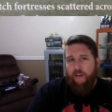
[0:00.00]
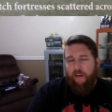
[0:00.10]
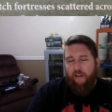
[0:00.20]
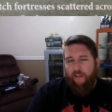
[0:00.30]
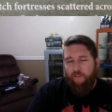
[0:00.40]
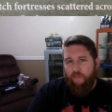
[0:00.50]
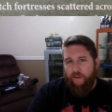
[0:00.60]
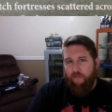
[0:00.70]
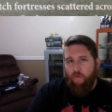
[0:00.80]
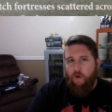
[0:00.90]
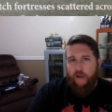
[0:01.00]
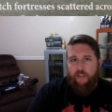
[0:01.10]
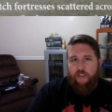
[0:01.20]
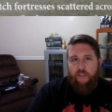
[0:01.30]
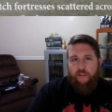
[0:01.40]
if you've ever
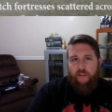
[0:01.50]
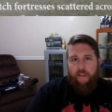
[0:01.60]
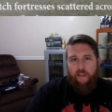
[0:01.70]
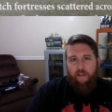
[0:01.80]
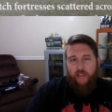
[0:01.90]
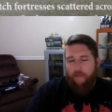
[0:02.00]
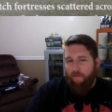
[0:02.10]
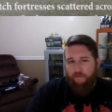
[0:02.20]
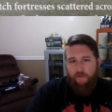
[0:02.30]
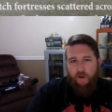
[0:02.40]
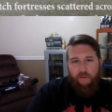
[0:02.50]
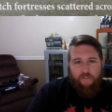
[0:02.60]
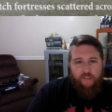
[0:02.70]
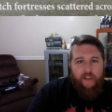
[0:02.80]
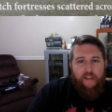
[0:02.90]
watched the Game of
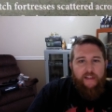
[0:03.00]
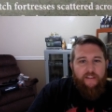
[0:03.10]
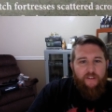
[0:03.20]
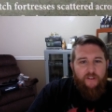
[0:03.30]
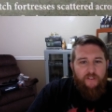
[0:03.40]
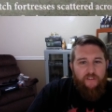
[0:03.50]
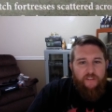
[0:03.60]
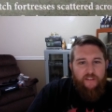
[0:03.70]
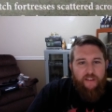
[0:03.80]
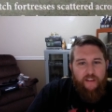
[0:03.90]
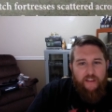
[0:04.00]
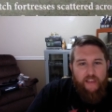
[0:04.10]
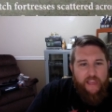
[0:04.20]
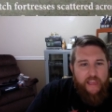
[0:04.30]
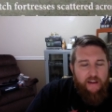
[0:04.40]
Thrones. So
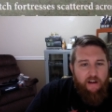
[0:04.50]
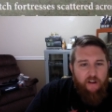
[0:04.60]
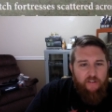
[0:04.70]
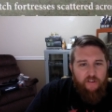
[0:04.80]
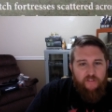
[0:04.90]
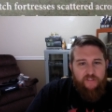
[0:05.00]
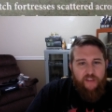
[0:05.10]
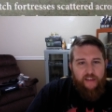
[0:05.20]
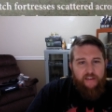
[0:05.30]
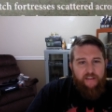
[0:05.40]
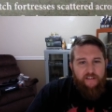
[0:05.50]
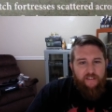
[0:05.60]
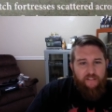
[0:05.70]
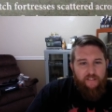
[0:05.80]
it also second,